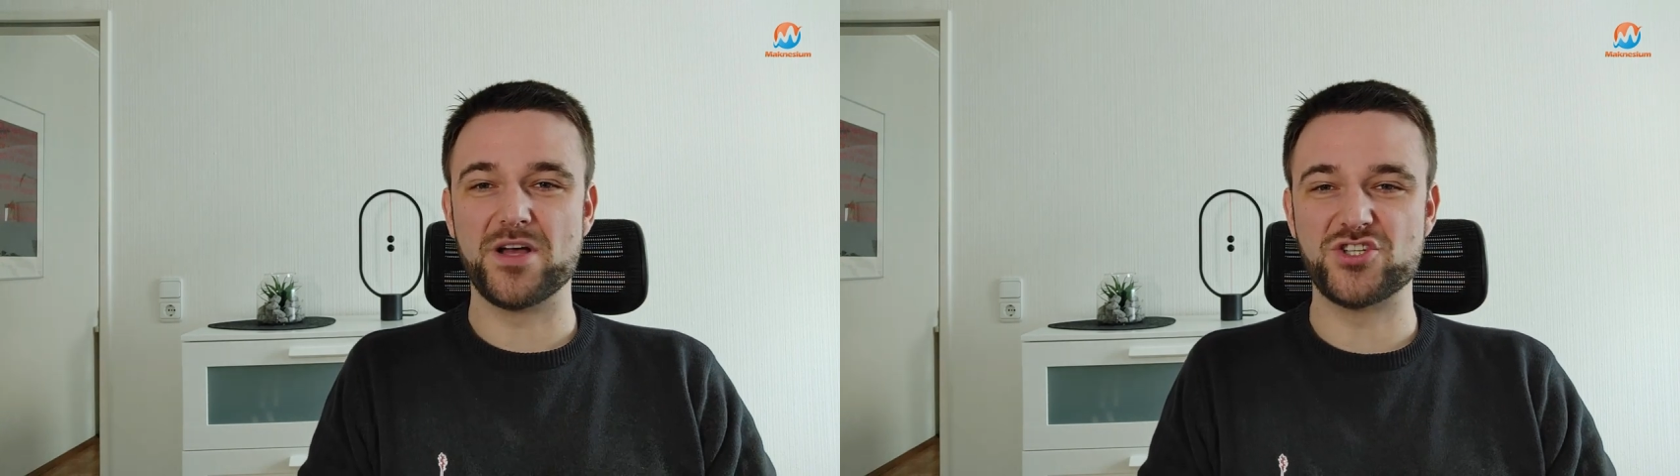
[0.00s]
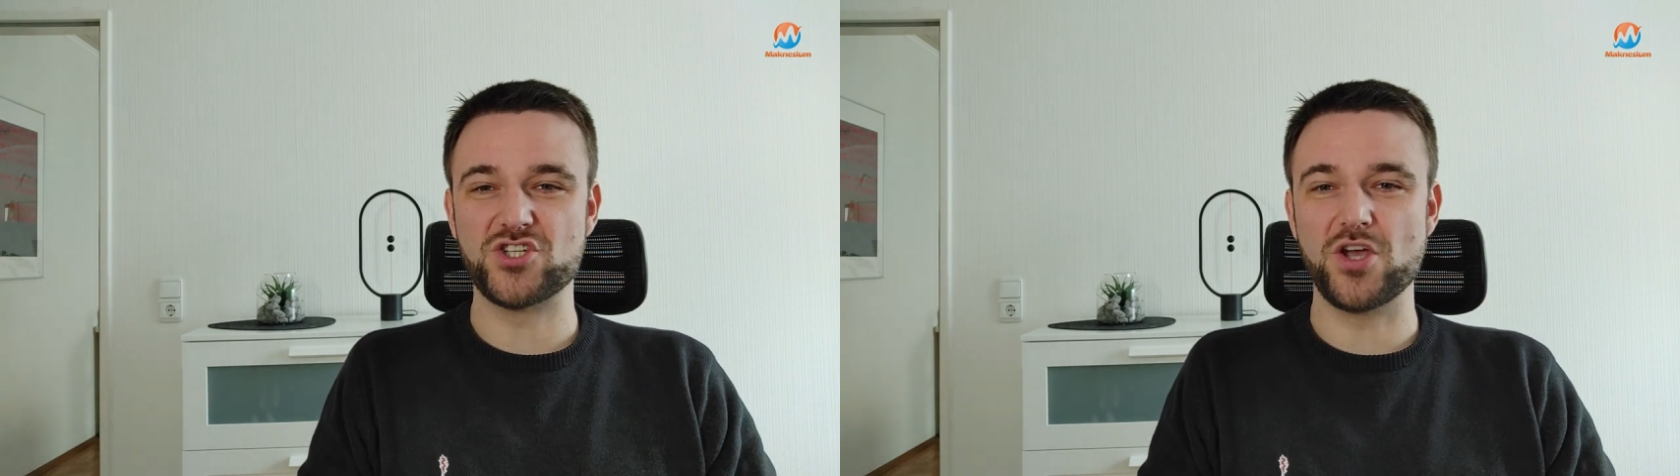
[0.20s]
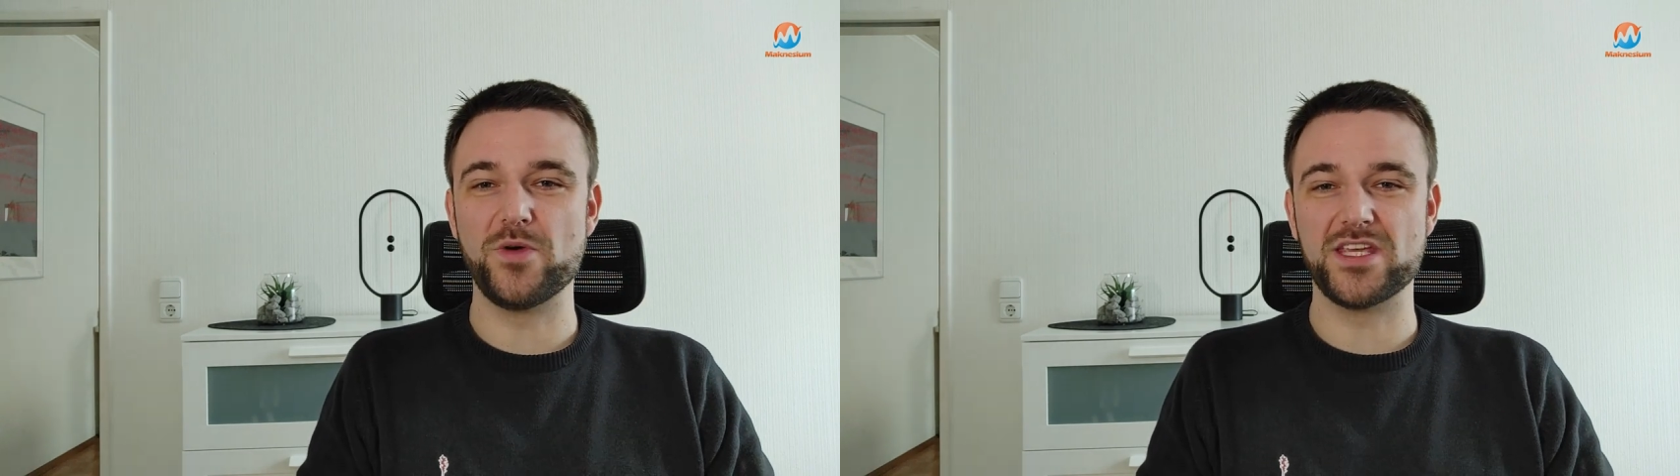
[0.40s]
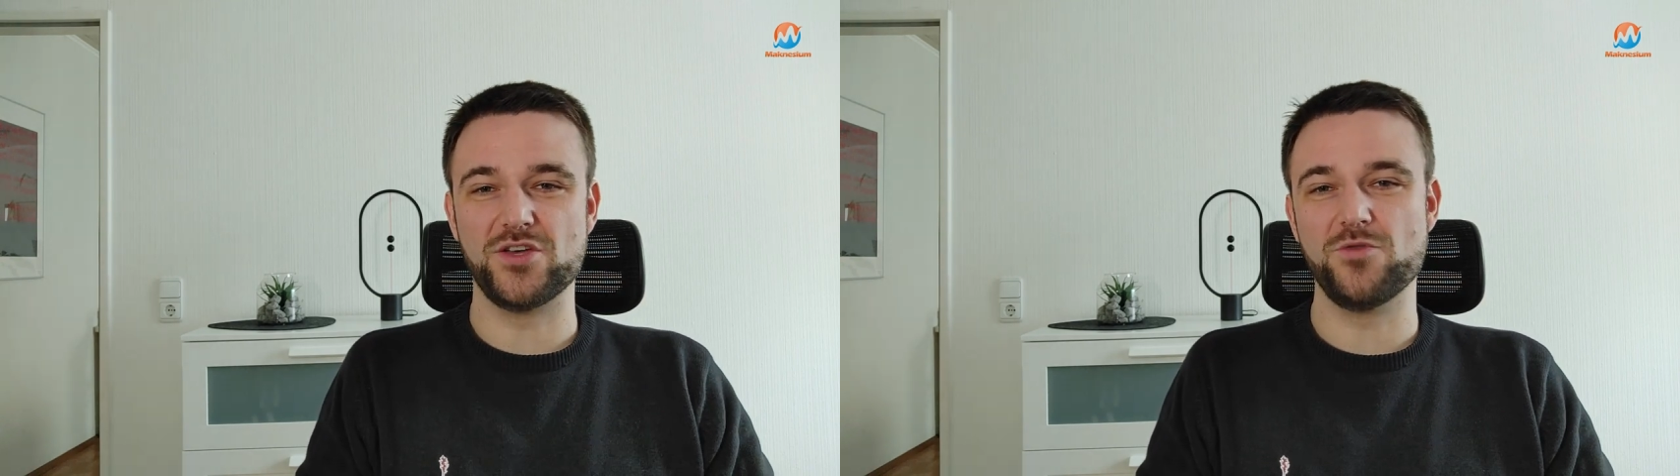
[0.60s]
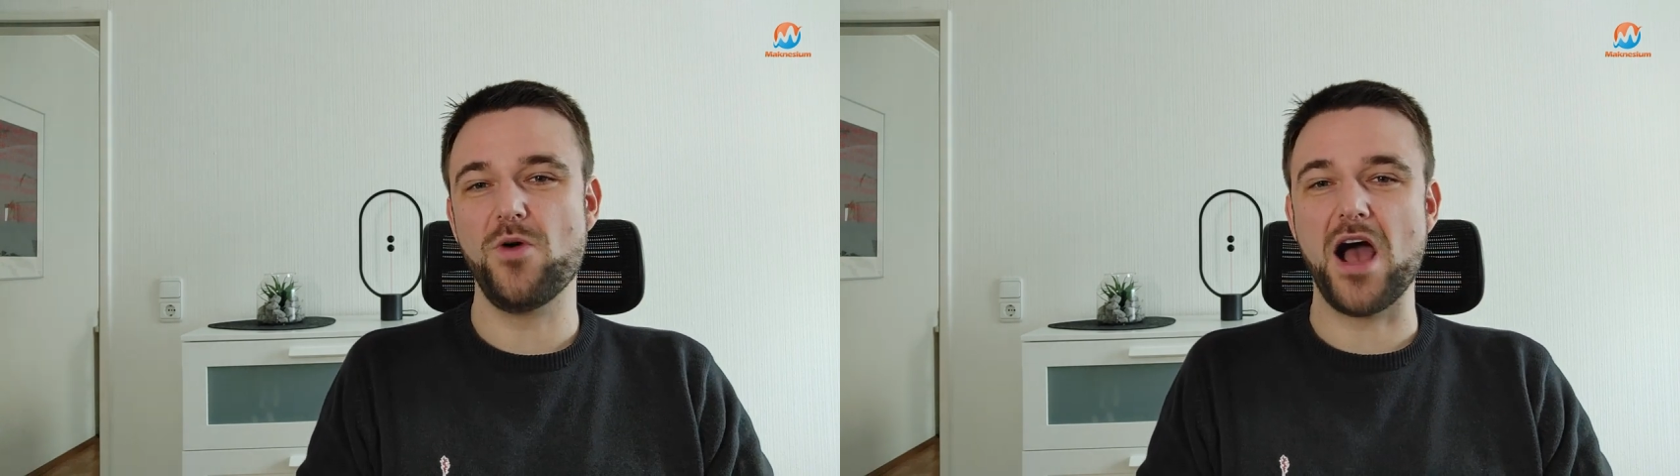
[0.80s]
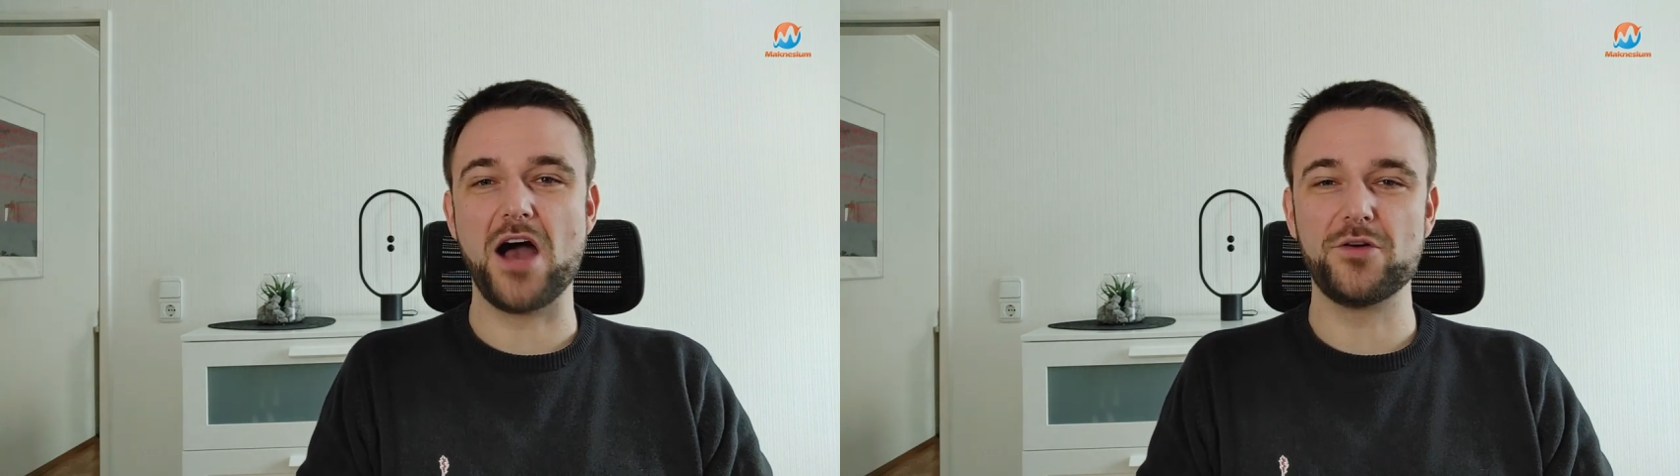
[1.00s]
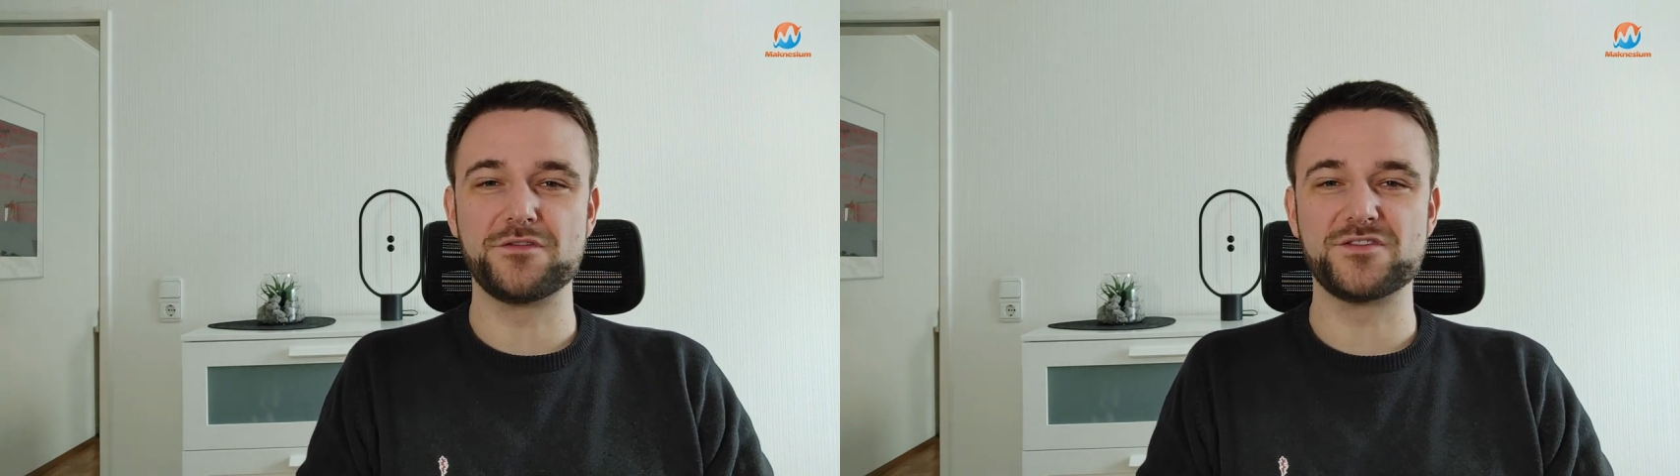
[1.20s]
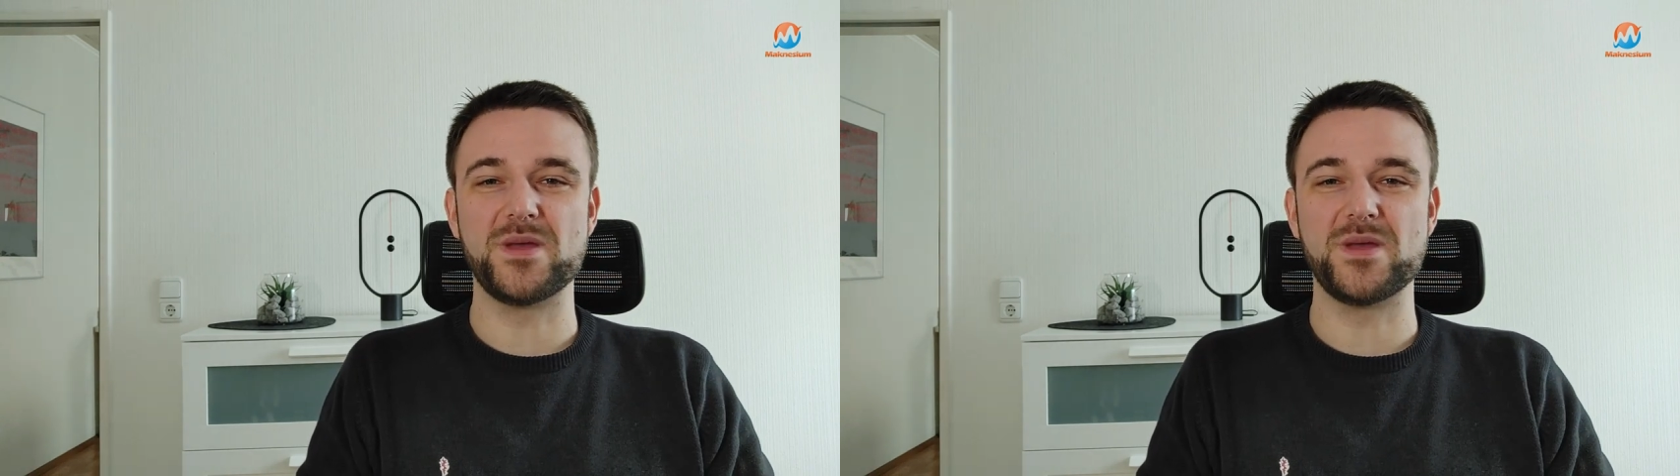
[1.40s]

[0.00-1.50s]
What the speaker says: by showing you how you've